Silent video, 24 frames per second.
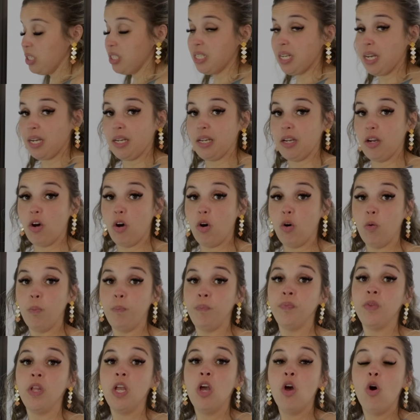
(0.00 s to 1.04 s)
a second
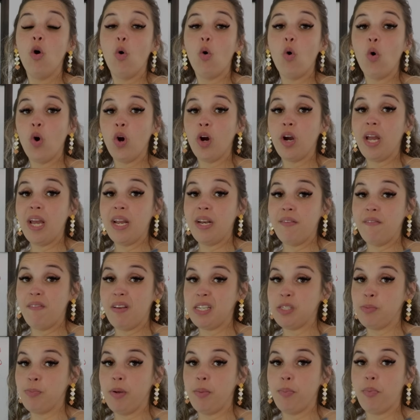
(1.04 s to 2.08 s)
home or an
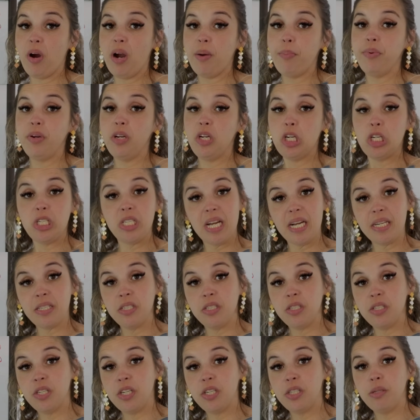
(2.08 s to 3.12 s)
investment property, your
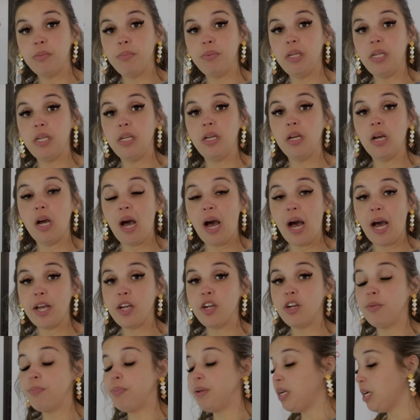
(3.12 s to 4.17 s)
taxes are going to be
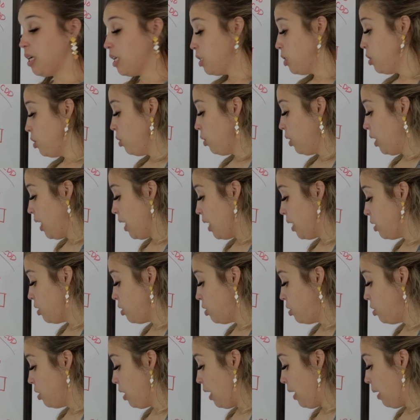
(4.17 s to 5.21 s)
higher because you can't
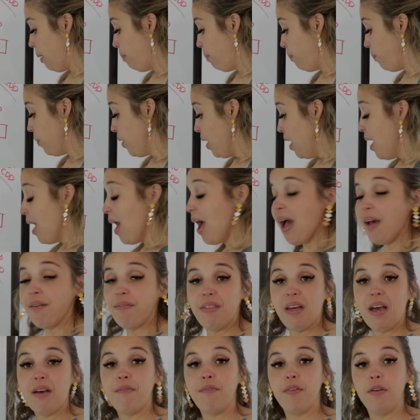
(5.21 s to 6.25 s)
um, have
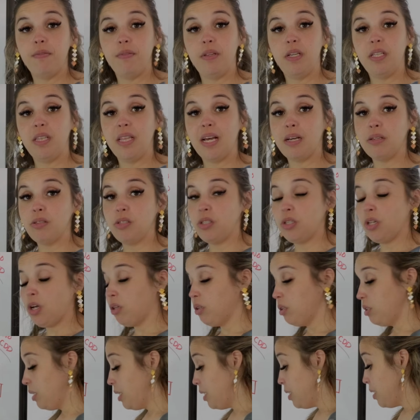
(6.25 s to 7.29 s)
that
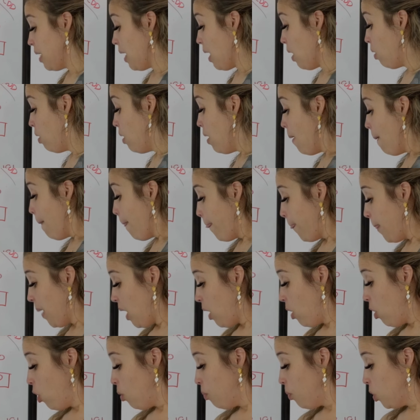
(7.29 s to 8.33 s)
$50,000 discount.
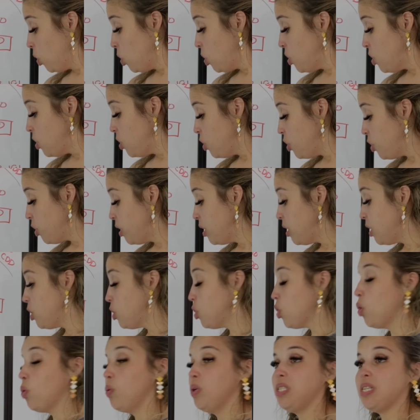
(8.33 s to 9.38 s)
Now, homeowners insurance is
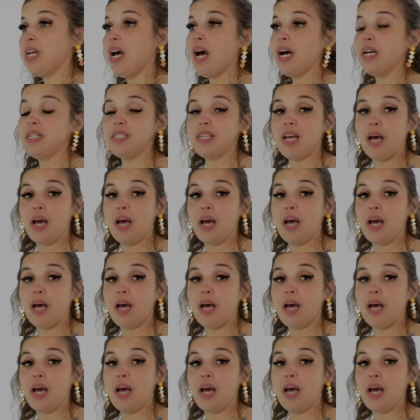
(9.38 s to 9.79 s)
always a hot